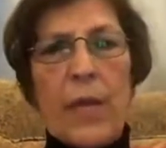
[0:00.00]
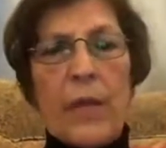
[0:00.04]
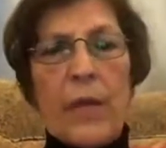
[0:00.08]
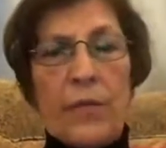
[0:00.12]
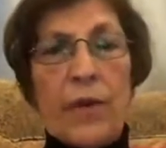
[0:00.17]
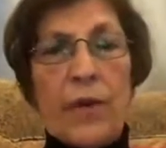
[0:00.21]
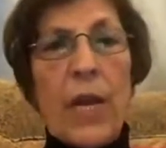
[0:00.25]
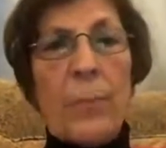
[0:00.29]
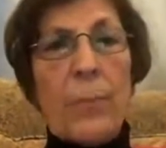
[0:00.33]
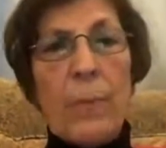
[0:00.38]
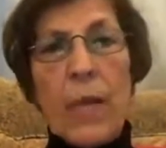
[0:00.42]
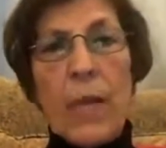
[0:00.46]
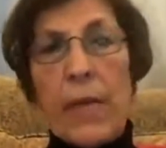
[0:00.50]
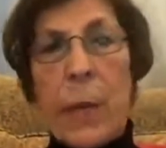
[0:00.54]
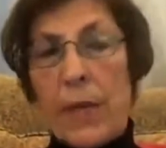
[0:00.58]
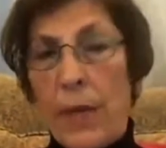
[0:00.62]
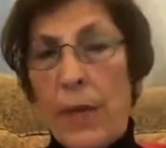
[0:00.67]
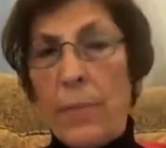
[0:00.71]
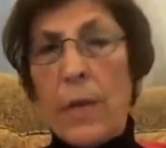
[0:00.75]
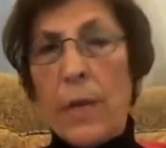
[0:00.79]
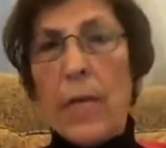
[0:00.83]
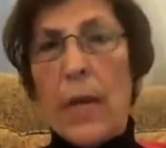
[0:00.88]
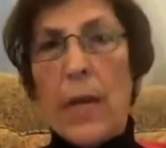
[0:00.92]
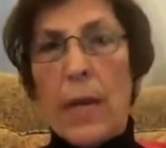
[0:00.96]
crim-
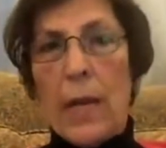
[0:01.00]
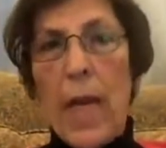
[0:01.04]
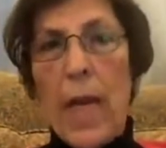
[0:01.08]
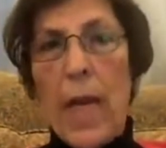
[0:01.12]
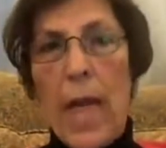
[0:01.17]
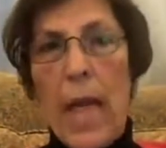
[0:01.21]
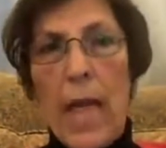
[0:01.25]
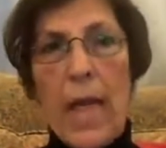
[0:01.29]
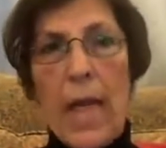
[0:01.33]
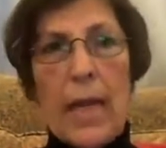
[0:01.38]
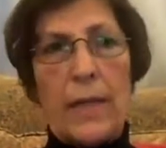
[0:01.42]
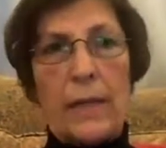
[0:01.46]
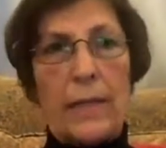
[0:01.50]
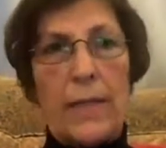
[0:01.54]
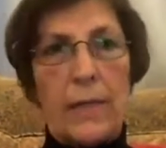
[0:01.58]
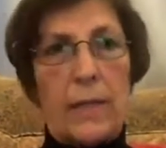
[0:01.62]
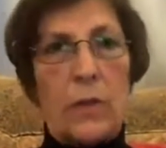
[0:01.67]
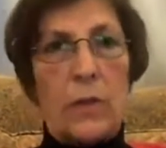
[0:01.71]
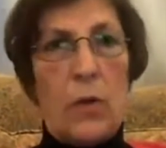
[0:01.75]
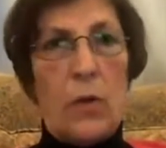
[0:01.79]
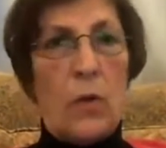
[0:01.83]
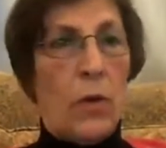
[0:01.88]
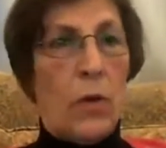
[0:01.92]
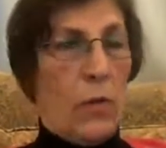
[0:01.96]
criminal
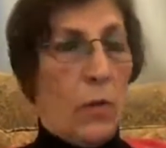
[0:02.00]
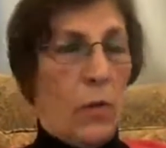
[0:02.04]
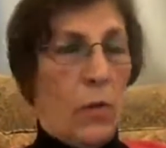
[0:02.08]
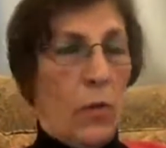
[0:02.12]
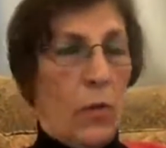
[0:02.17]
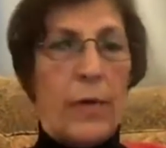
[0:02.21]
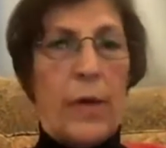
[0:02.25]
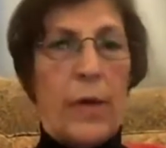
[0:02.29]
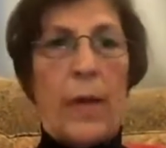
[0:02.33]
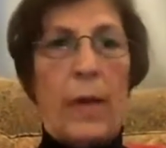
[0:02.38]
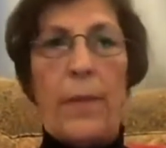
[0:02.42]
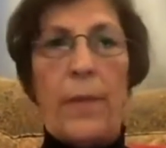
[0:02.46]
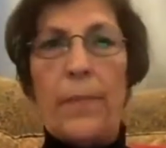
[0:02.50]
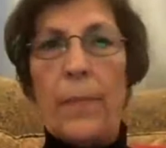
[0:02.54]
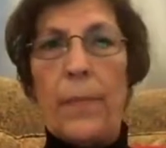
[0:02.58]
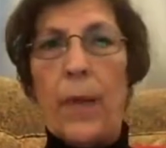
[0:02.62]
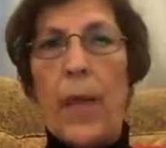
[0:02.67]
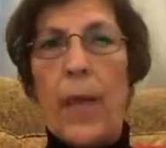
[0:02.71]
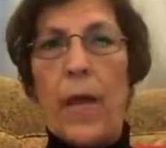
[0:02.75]
acts or, or um,